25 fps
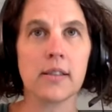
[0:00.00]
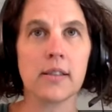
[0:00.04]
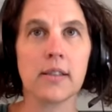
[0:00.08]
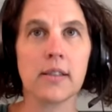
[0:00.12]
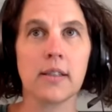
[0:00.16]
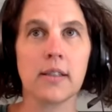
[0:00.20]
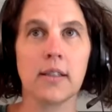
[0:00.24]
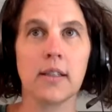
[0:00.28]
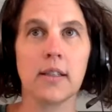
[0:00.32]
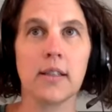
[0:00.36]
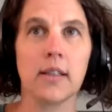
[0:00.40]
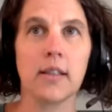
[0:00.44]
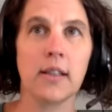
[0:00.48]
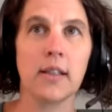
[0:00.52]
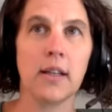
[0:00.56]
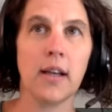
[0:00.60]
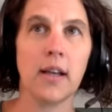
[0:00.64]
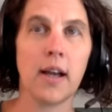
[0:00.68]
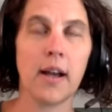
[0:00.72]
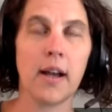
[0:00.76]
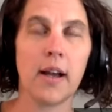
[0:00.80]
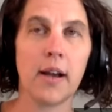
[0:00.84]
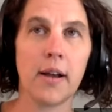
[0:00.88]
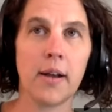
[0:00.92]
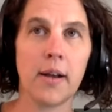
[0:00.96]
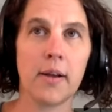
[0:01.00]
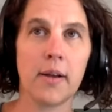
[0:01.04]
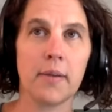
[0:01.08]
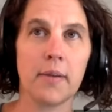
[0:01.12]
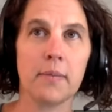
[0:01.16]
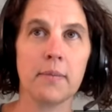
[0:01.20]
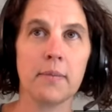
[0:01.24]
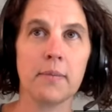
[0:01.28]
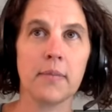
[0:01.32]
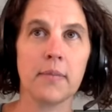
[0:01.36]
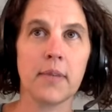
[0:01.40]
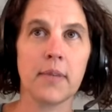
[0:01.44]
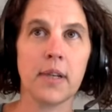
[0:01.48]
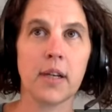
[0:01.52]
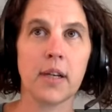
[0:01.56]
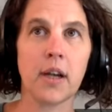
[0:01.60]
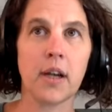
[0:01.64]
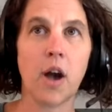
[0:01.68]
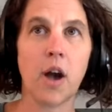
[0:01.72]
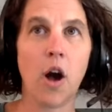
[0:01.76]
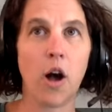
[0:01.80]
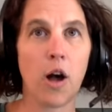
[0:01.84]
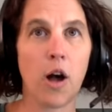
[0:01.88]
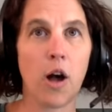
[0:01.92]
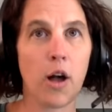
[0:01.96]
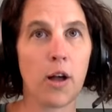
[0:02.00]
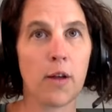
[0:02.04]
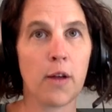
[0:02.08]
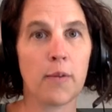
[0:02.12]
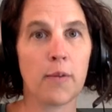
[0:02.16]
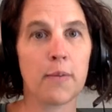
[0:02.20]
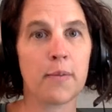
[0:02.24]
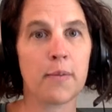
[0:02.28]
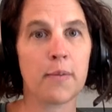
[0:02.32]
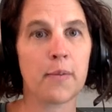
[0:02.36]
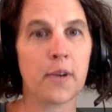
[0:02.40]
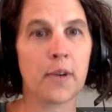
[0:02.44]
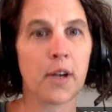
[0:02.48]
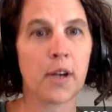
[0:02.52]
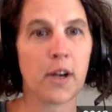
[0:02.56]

mm-hmm. um, calm,